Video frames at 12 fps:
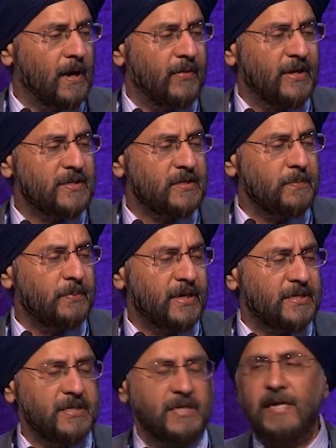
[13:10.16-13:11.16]
And that's
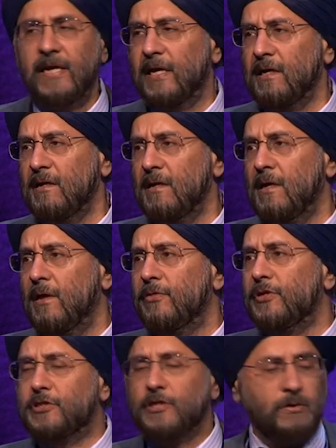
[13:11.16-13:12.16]
depicted here.
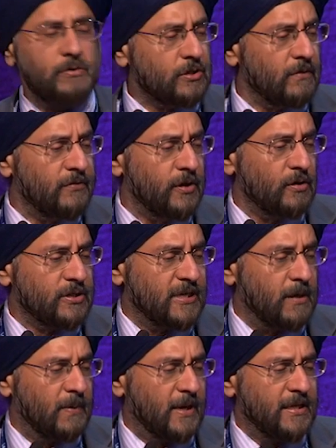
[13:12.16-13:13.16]
The dose of the
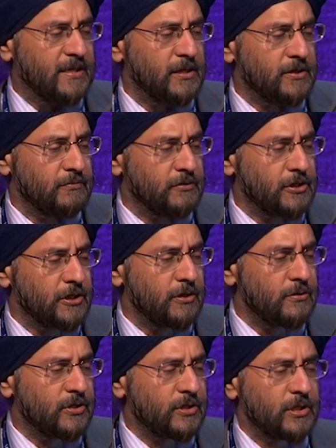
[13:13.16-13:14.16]
oxaliplatin is
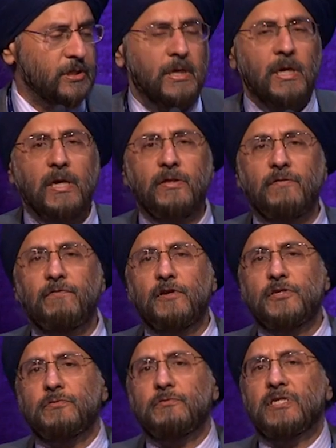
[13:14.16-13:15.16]
reduced in the
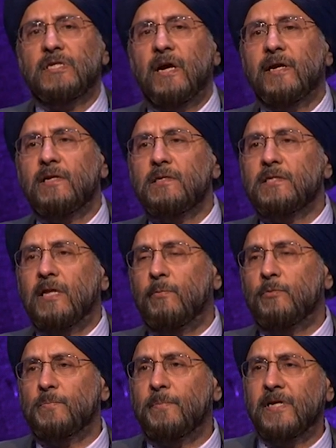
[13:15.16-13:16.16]
first 3 cycles, and
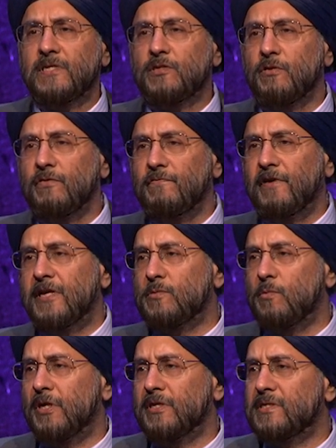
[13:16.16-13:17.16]
that was based on the
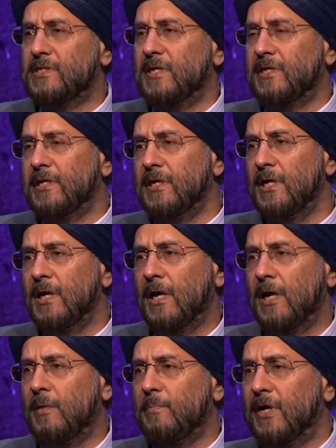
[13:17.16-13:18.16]
phase 1 study
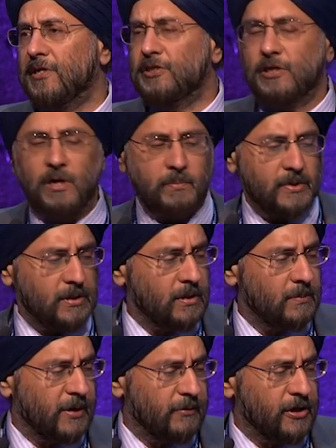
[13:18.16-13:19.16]
by
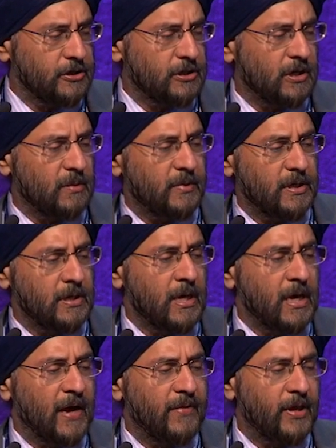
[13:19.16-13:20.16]
Ricky Sharma,
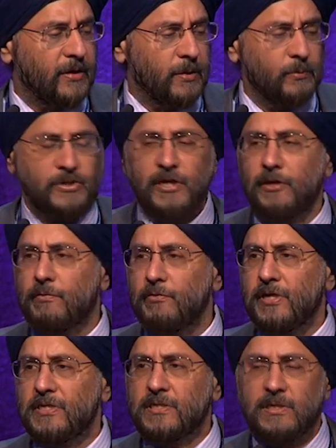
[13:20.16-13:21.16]
and then it was
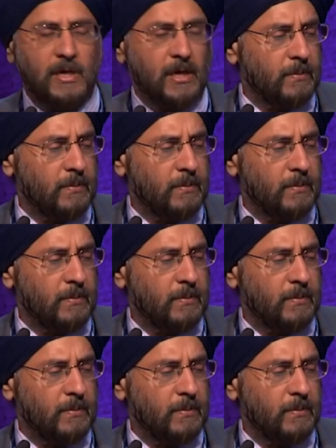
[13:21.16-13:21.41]
increased